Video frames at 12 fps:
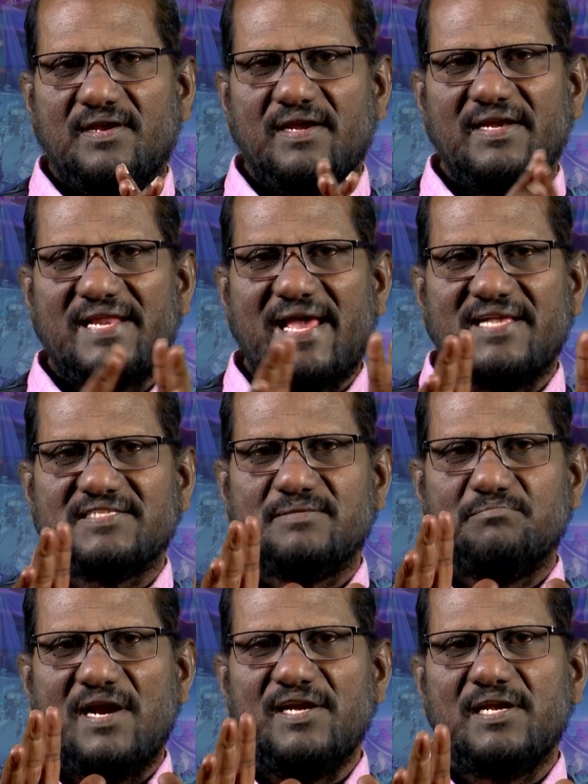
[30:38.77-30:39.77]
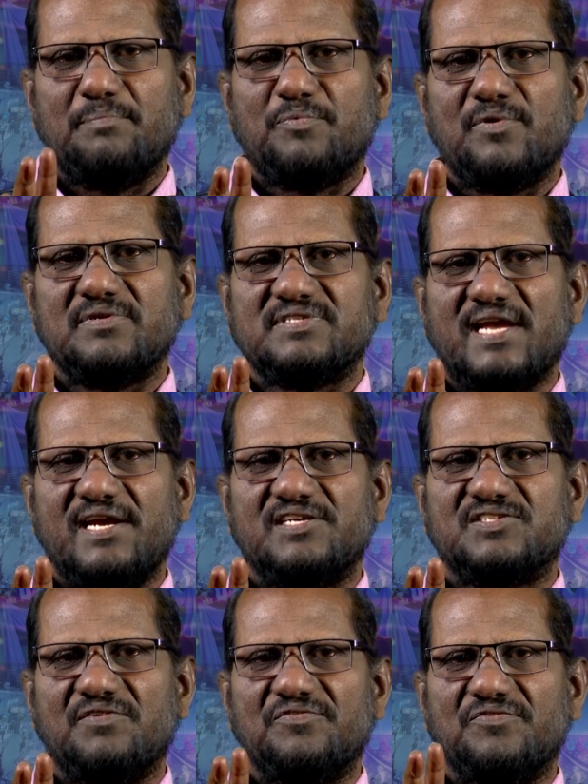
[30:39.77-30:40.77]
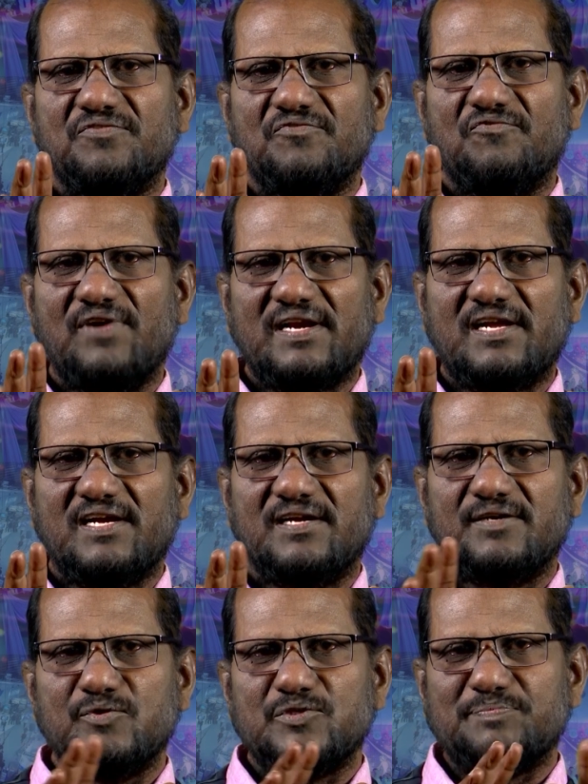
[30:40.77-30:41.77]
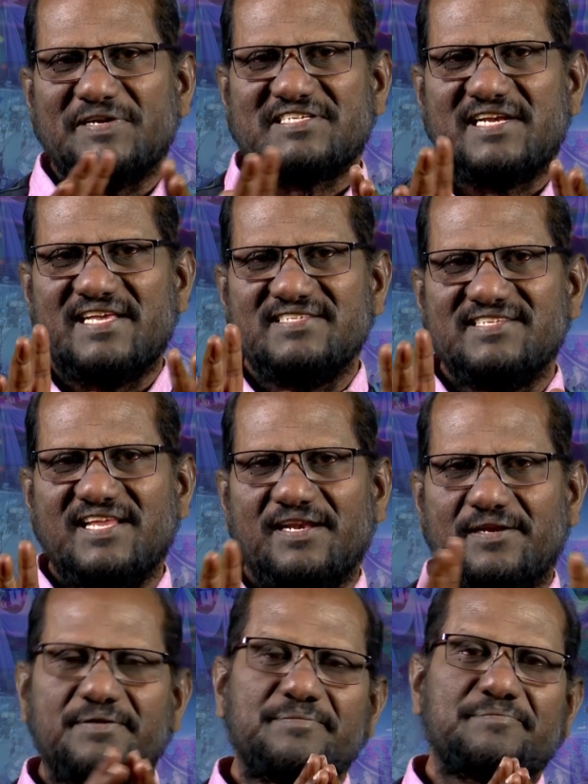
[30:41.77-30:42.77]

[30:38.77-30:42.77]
It has multiple sides of work to specialize in.